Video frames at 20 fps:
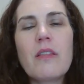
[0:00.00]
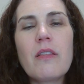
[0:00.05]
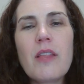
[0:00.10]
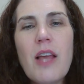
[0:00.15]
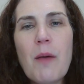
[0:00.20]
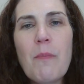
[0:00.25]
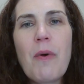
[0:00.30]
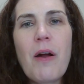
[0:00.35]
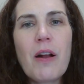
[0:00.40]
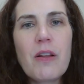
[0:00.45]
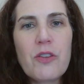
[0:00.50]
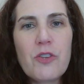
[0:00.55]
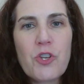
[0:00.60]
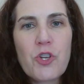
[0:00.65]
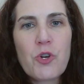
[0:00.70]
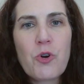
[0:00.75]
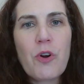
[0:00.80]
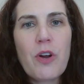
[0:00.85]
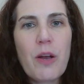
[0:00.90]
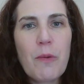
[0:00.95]
that part of the
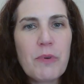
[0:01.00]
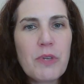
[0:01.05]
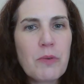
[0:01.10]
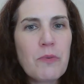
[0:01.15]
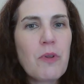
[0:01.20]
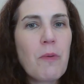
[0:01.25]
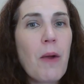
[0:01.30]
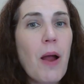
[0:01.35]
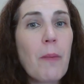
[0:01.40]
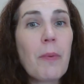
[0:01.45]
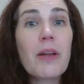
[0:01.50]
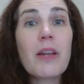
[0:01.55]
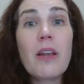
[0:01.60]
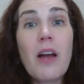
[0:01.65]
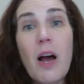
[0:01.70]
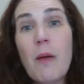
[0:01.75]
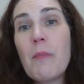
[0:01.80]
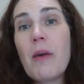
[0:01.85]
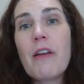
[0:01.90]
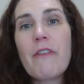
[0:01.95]
story was probably
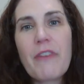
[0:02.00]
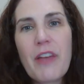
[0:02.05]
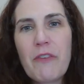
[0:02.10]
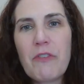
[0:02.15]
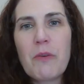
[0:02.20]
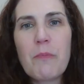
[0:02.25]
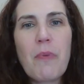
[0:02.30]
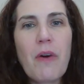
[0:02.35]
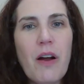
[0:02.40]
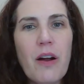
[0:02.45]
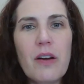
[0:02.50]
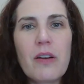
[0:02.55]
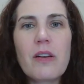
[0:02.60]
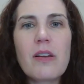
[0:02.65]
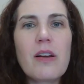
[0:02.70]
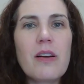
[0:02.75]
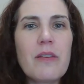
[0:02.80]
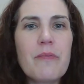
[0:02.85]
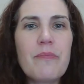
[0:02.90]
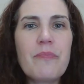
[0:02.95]
not my favorite
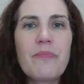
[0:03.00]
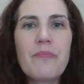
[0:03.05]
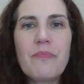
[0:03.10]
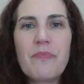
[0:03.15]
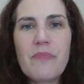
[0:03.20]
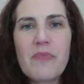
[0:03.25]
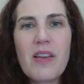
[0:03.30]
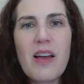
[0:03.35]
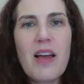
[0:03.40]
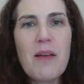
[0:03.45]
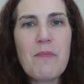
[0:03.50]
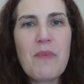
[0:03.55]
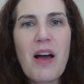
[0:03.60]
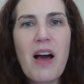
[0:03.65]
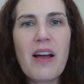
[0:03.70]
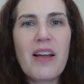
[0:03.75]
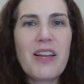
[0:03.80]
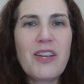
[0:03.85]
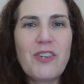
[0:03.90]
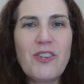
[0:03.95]
part, and
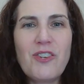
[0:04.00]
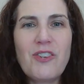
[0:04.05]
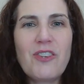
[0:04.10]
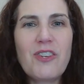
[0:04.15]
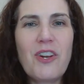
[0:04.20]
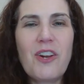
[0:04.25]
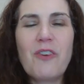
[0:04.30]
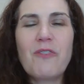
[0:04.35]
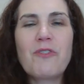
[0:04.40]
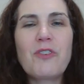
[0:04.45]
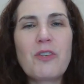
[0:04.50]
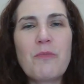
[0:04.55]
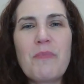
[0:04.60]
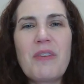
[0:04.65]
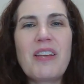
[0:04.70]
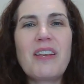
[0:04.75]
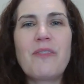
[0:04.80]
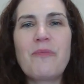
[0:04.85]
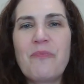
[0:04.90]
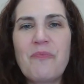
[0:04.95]
not in, you know, to
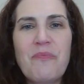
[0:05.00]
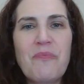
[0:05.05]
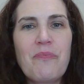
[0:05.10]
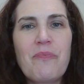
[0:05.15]
me,